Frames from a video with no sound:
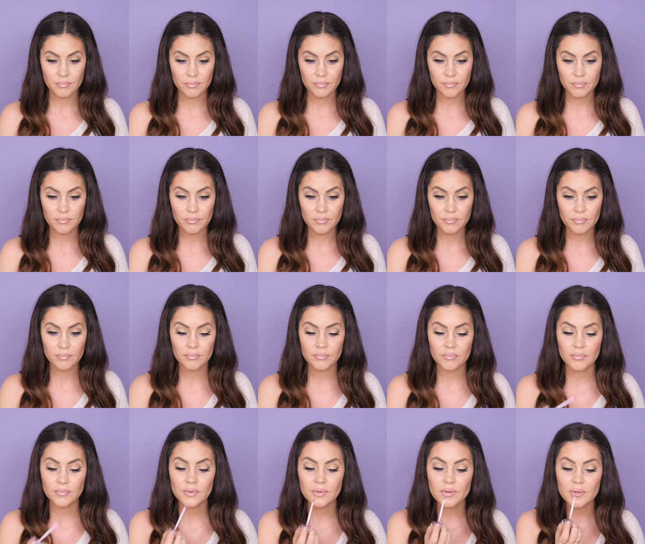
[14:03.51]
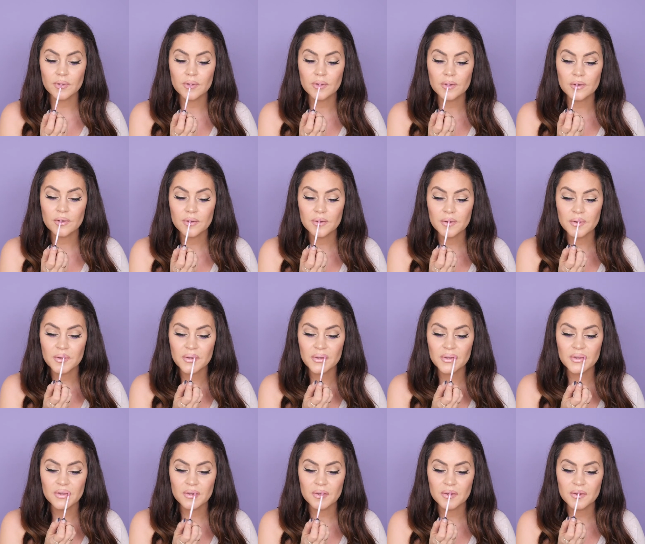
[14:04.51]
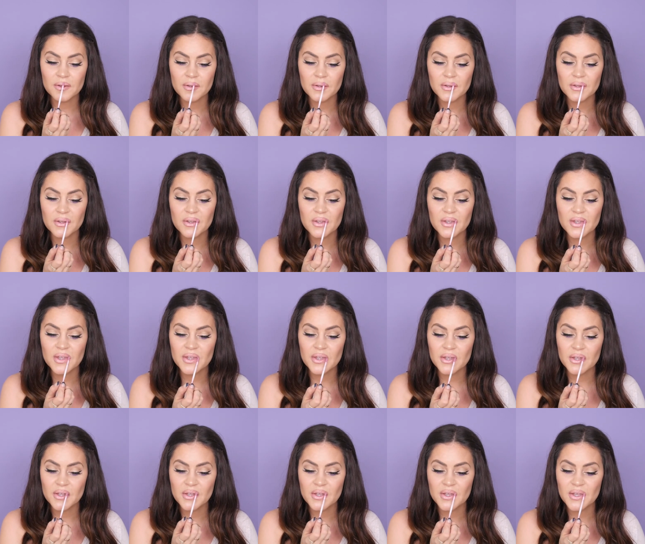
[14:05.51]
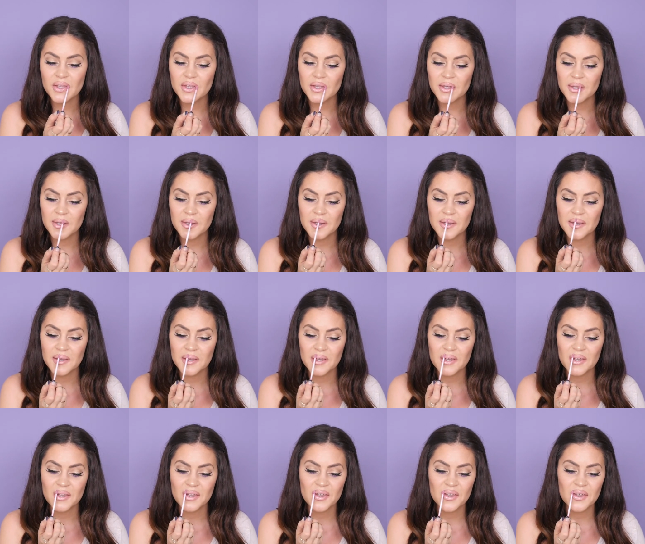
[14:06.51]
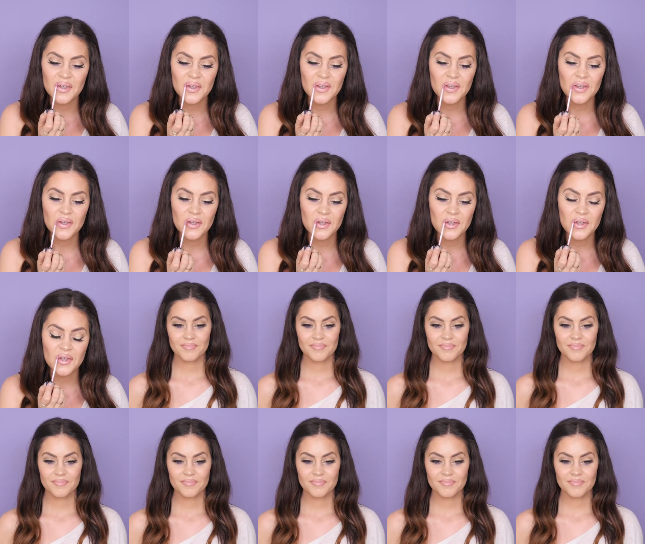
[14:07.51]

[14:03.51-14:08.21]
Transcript: (silence)